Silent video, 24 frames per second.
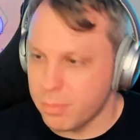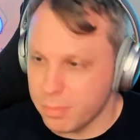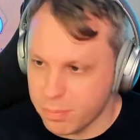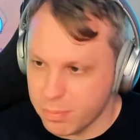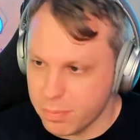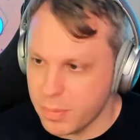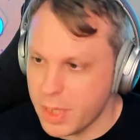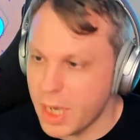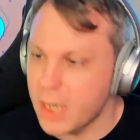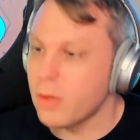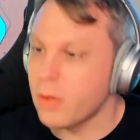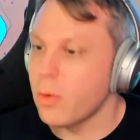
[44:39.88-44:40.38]

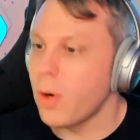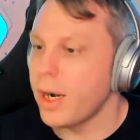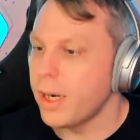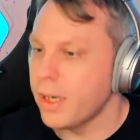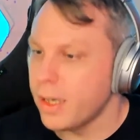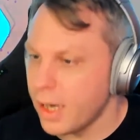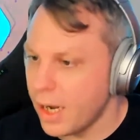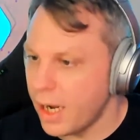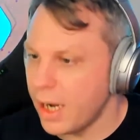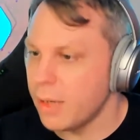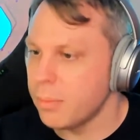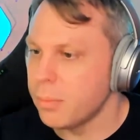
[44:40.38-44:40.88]
iterated
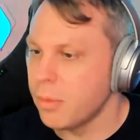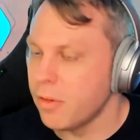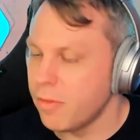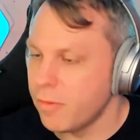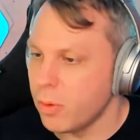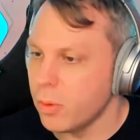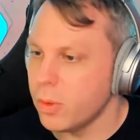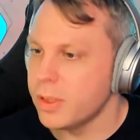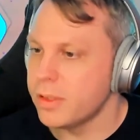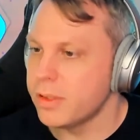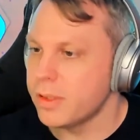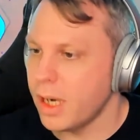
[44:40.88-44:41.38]
on
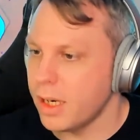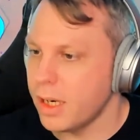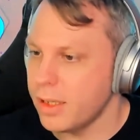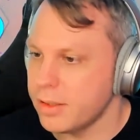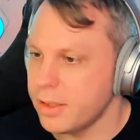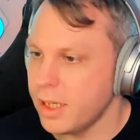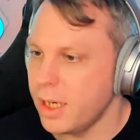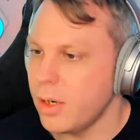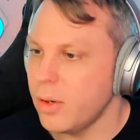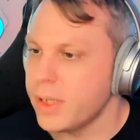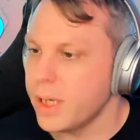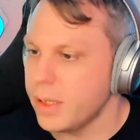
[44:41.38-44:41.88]
before it's kind of
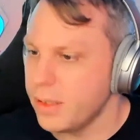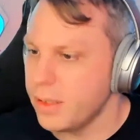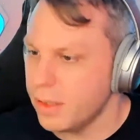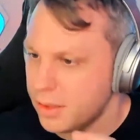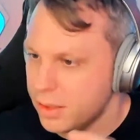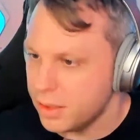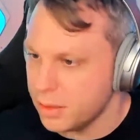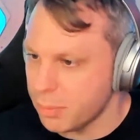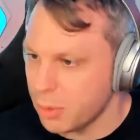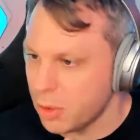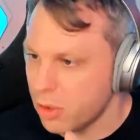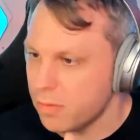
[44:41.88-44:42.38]
saying, okay, this
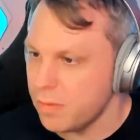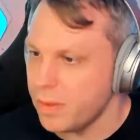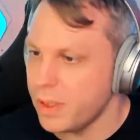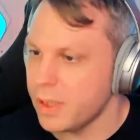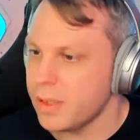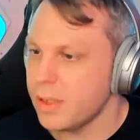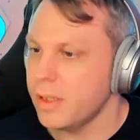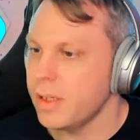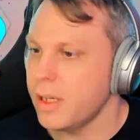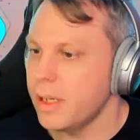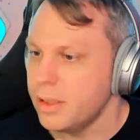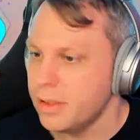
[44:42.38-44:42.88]
is perfect,
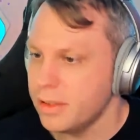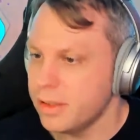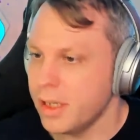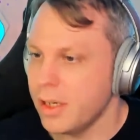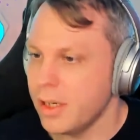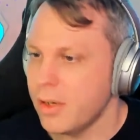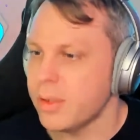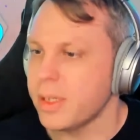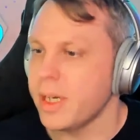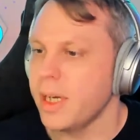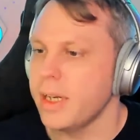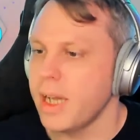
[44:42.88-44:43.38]
and then you say,
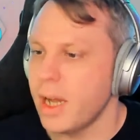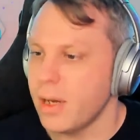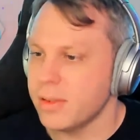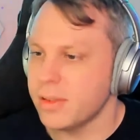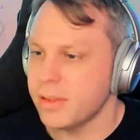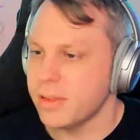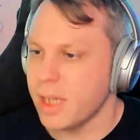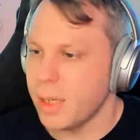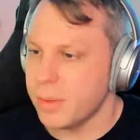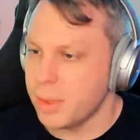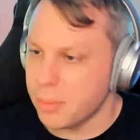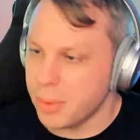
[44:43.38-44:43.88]
okay, now it's
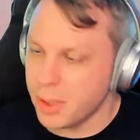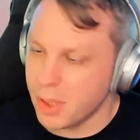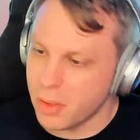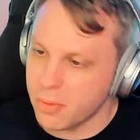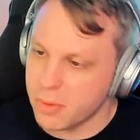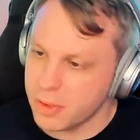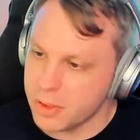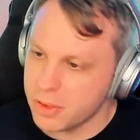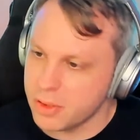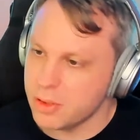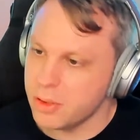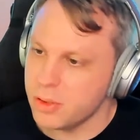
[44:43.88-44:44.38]
time to bring
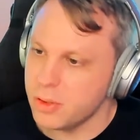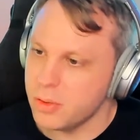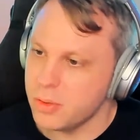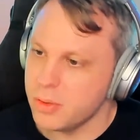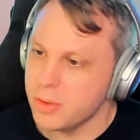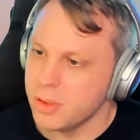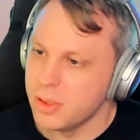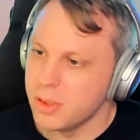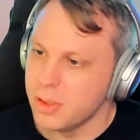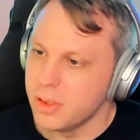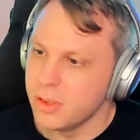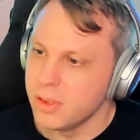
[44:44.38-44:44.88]
over to
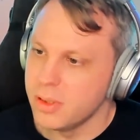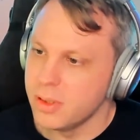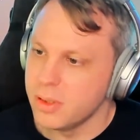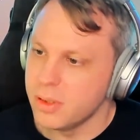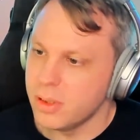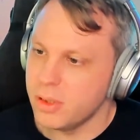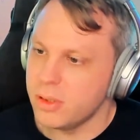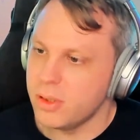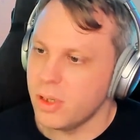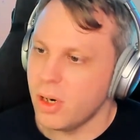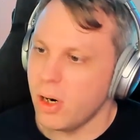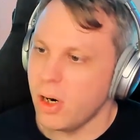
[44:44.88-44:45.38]

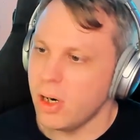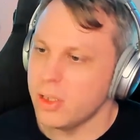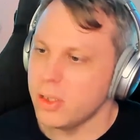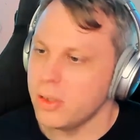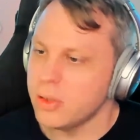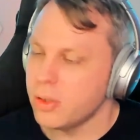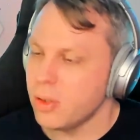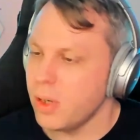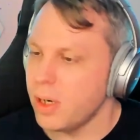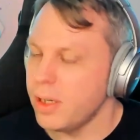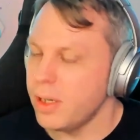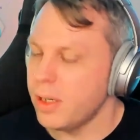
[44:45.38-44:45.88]
Dart. Or is
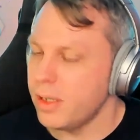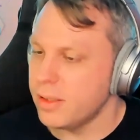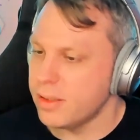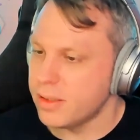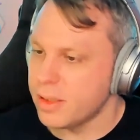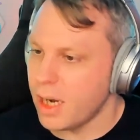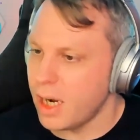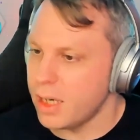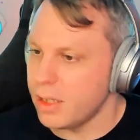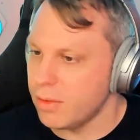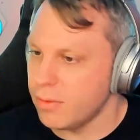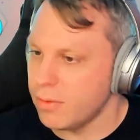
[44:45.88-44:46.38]
there any of these
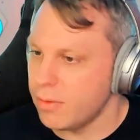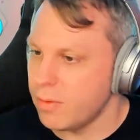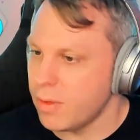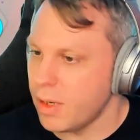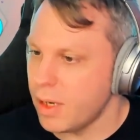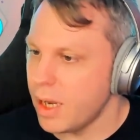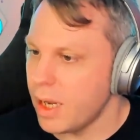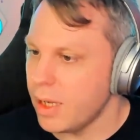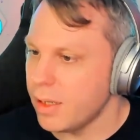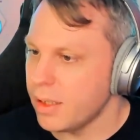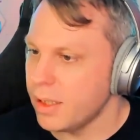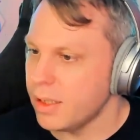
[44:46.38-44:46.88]
kind of
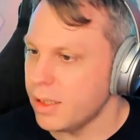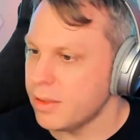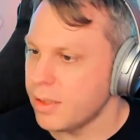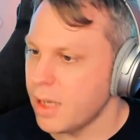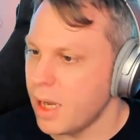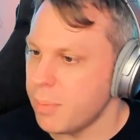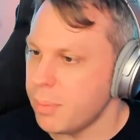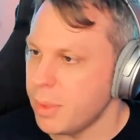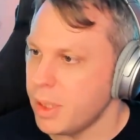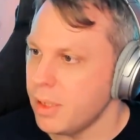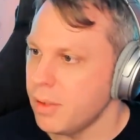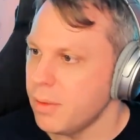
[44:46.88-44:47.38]
things
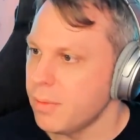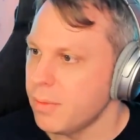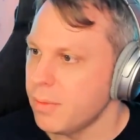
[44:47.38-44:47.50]
happening?